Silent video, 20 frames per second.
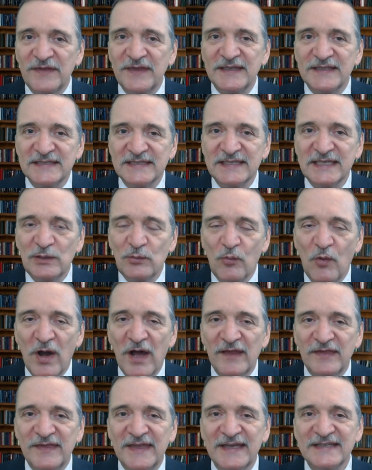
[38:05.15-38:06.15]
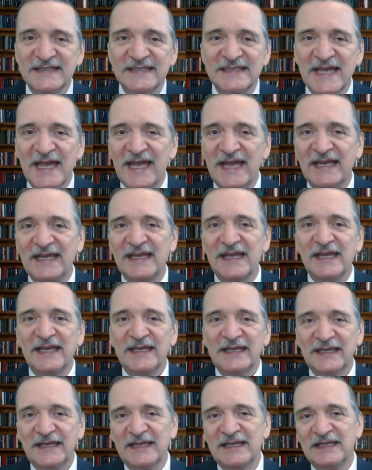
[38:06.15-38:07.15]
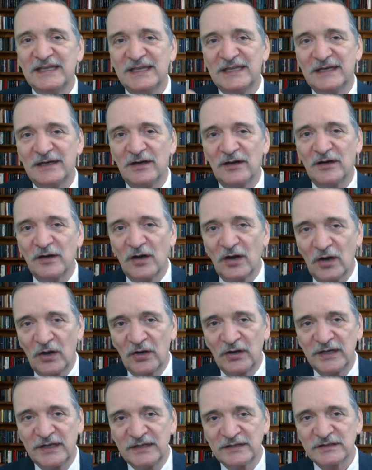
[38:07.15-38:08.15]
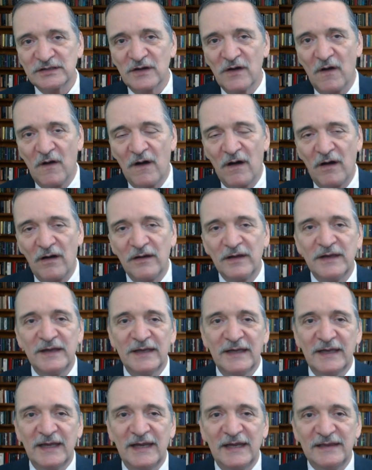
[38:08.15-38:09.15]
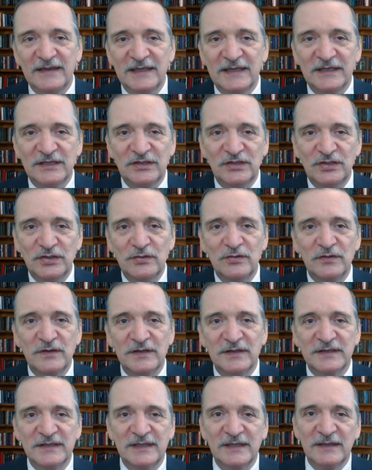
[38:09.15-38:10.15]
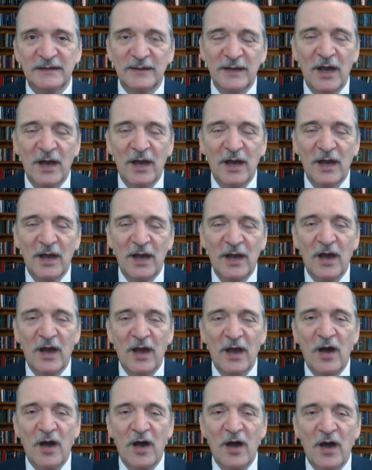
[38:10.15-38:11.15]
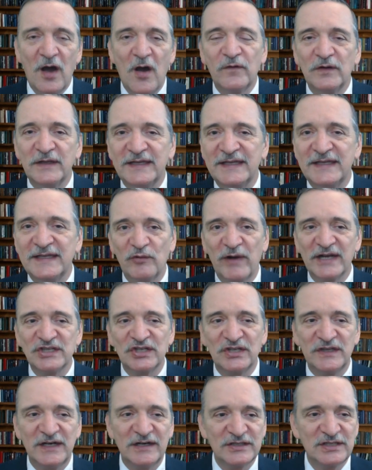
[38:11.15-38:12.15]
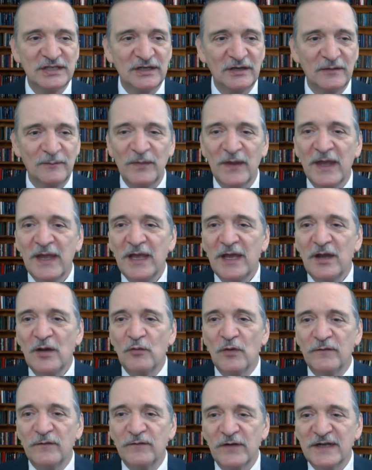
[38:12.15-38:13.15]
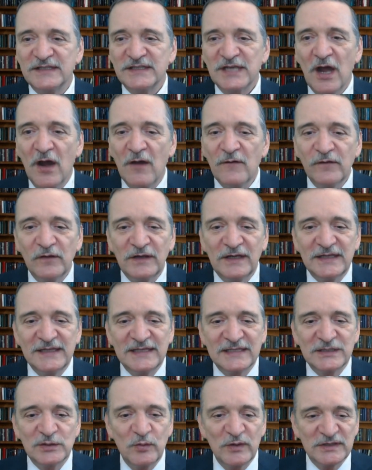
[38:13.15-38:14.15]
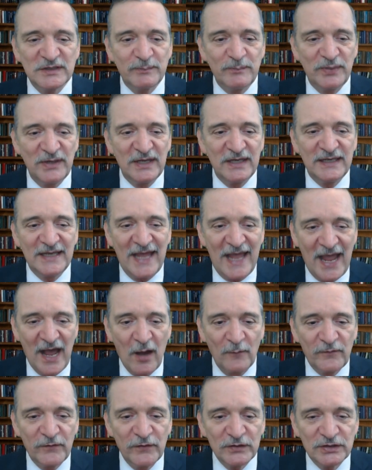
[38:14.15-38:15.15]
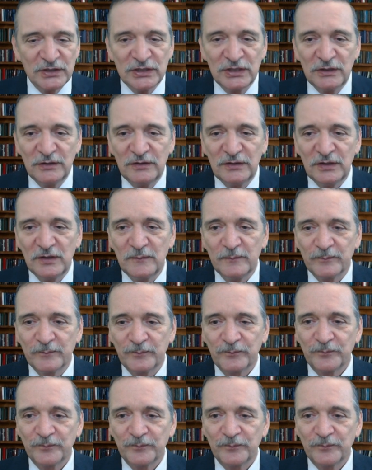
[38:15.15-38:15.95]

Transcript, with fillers: and see what they say in their earnings call. And then you can hopefully get some direction there too. Well, friends, hopefully this has been helpful to you.